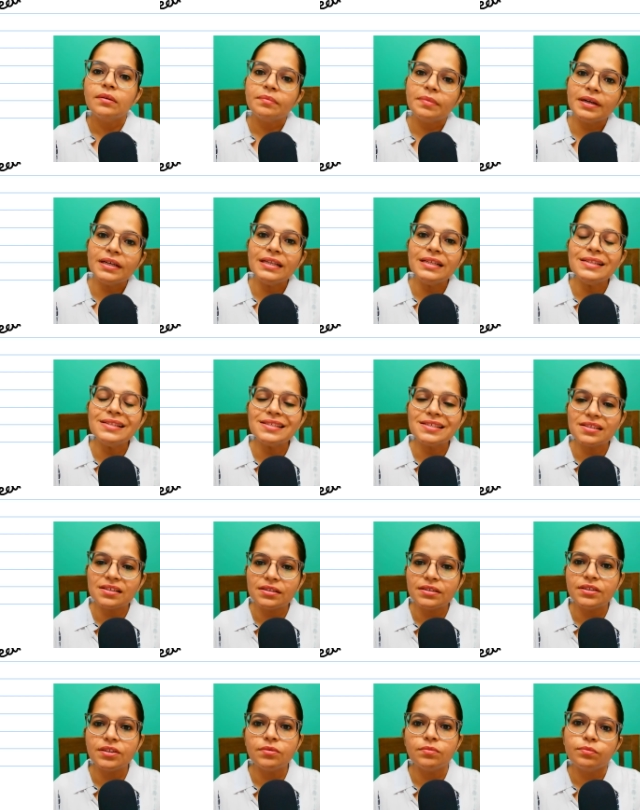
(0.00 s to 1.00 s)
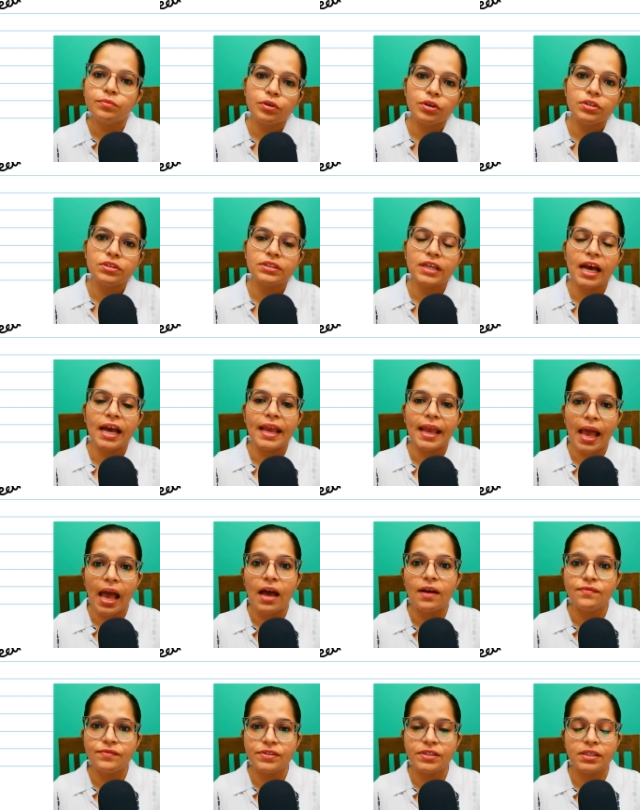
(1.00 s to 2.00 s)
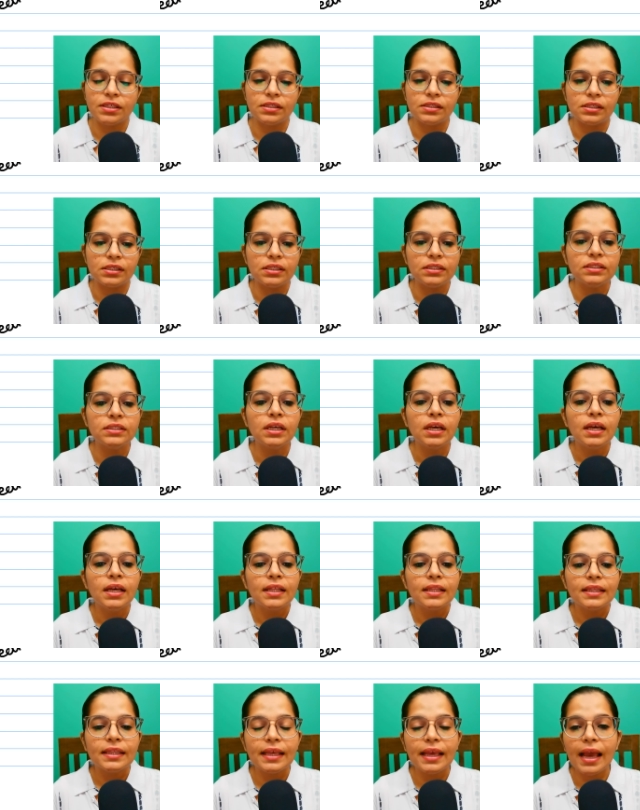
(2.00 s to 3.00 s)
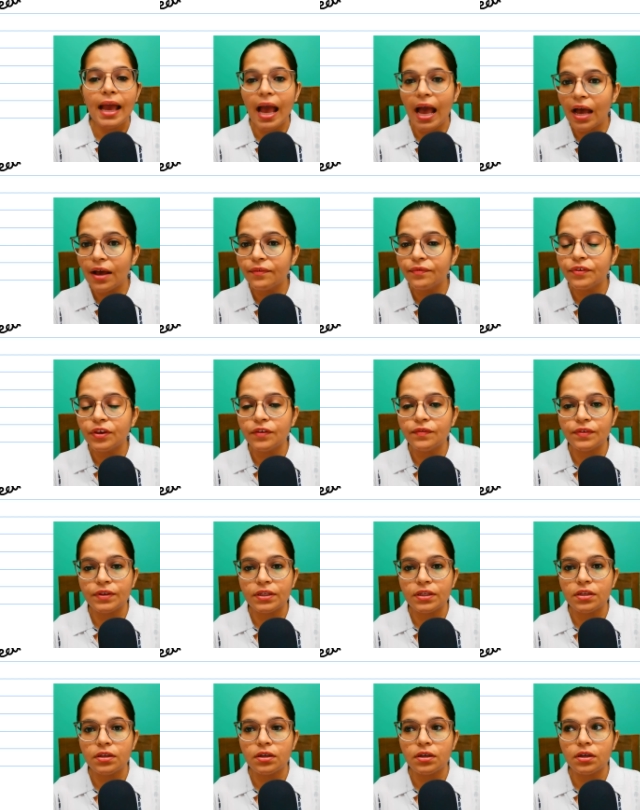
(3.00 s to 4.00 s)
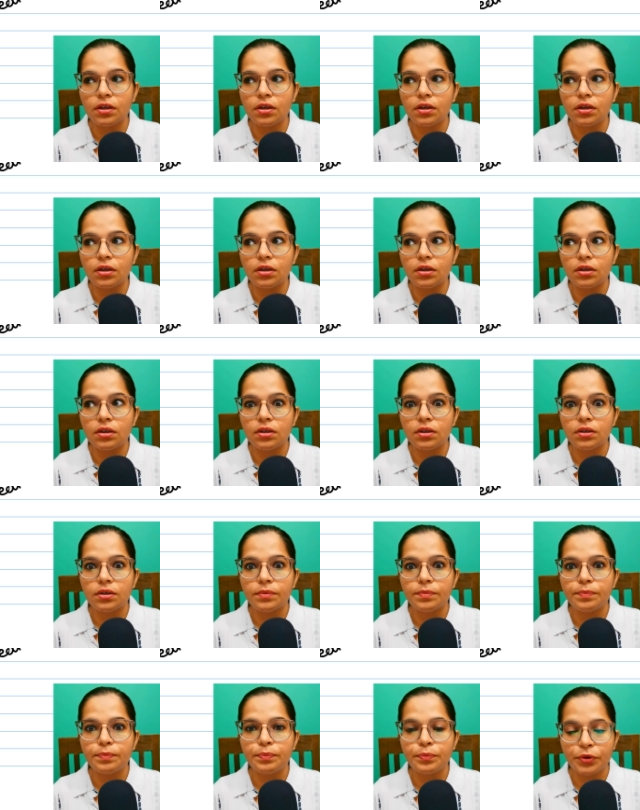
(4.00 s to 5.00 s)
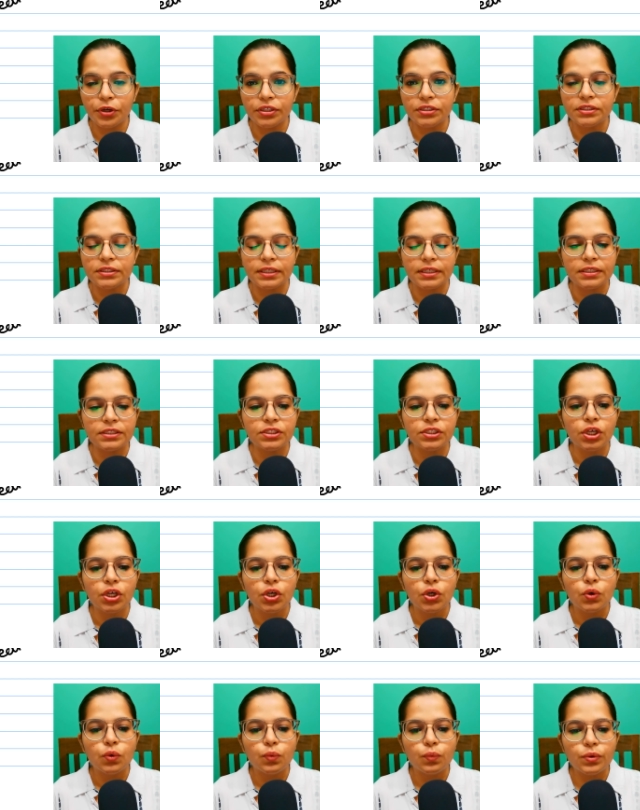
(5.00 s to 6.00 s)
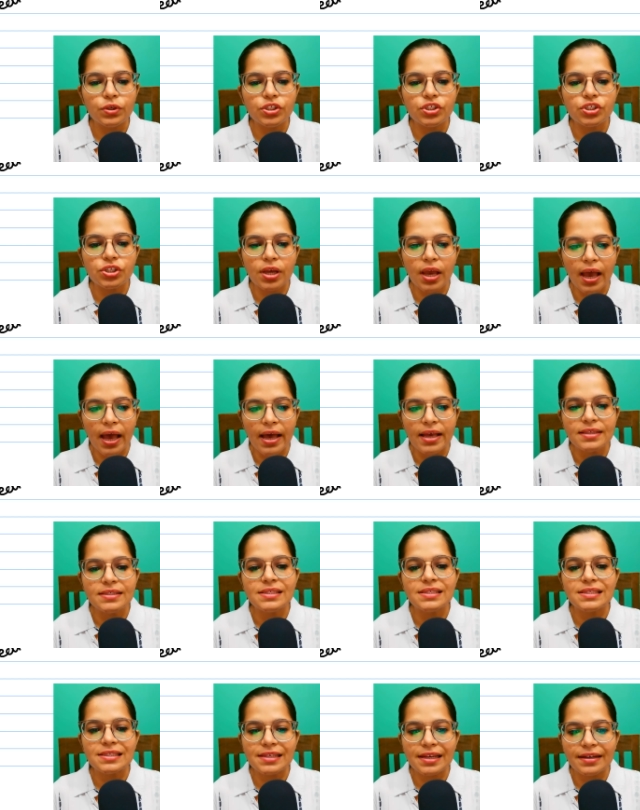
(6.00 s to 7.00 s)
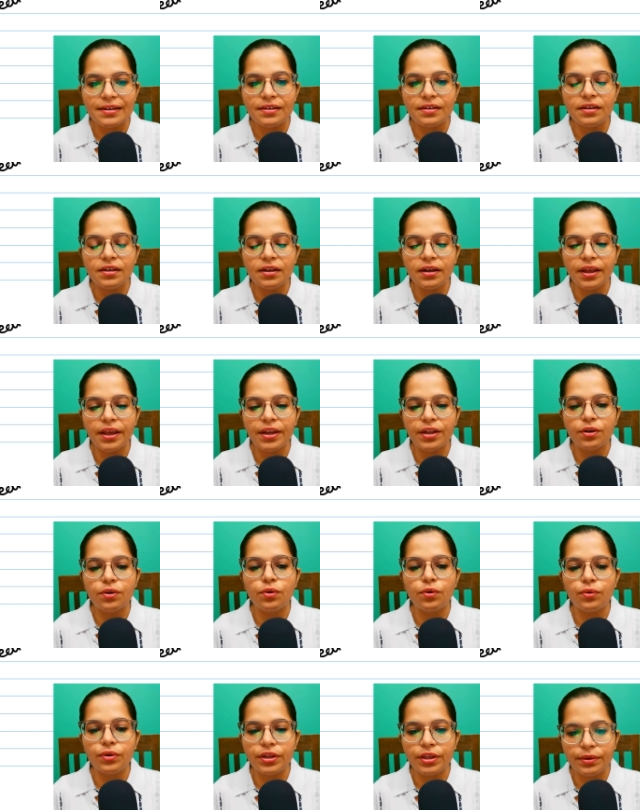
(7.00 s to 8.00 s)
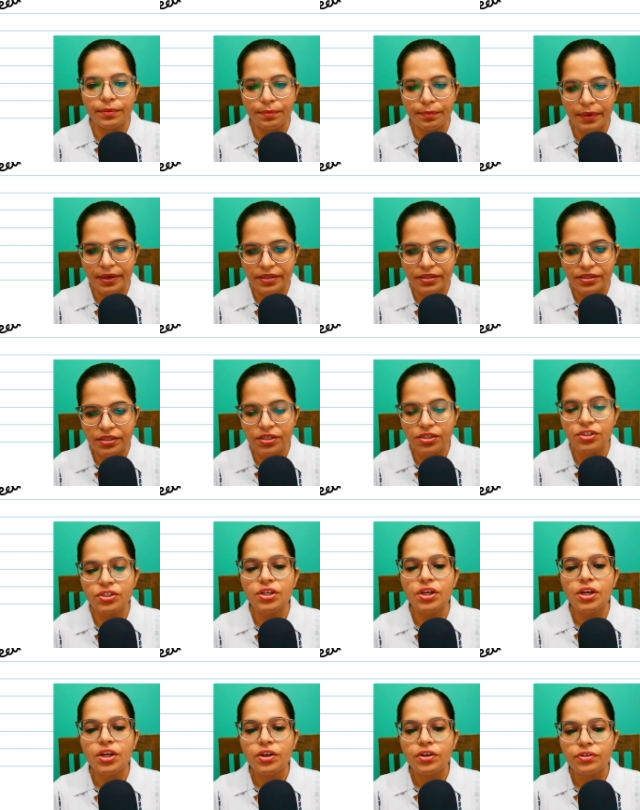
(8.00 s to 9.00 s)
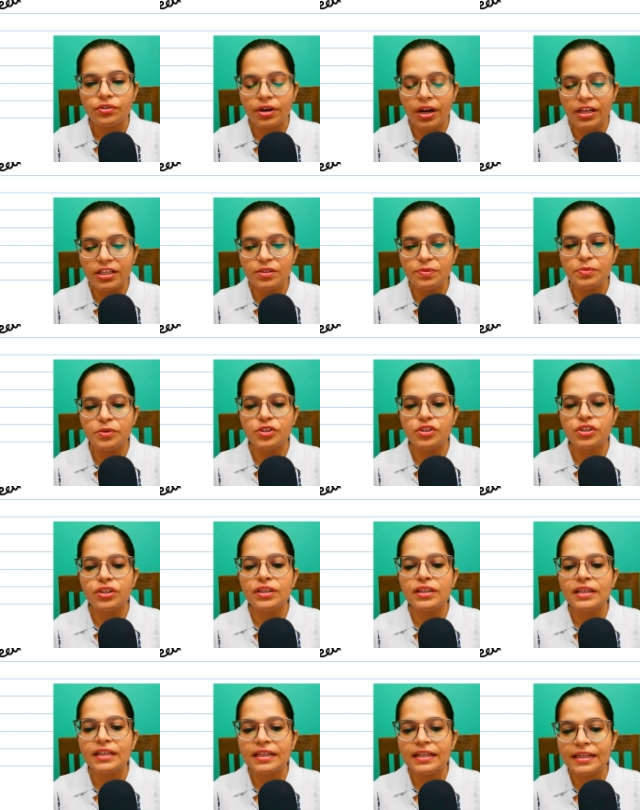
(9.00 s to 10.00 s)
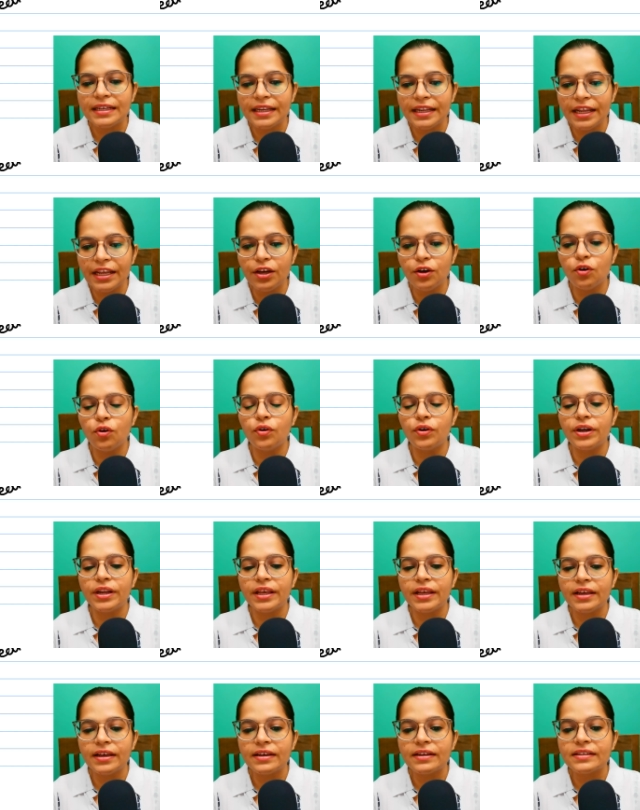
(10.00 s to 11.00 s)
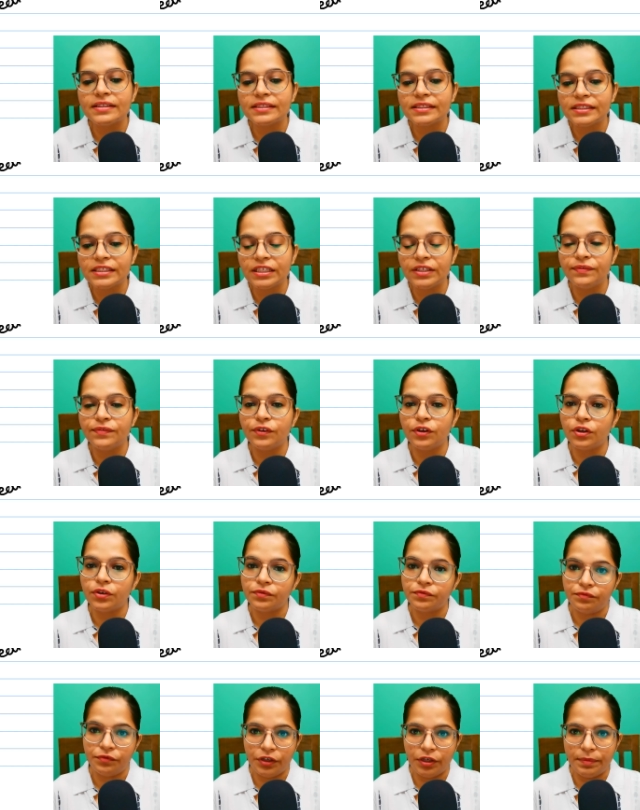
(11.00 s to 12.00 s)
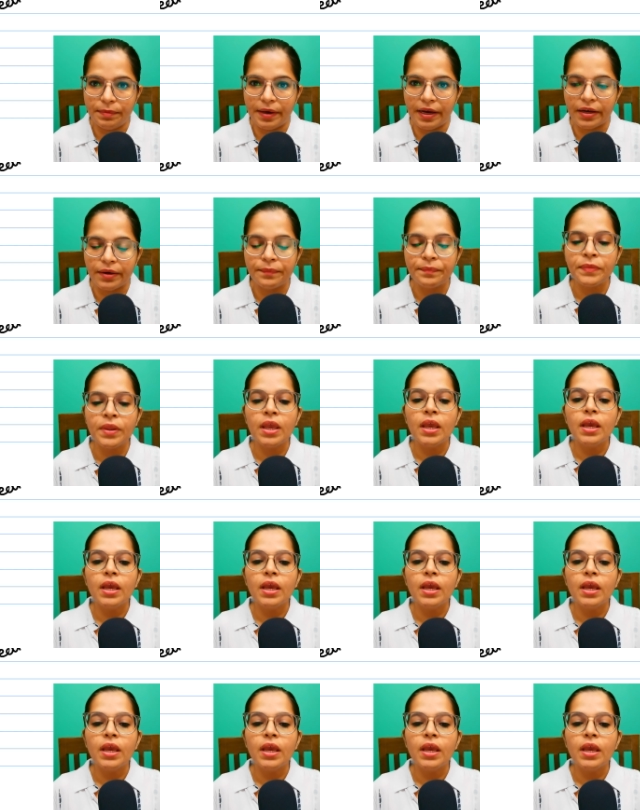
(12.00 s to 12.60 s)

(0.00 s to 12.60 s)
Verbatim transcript: But in certain books, I have seen this. They have given a process which has sender encoding message, transmission, decoding, receiver feedback.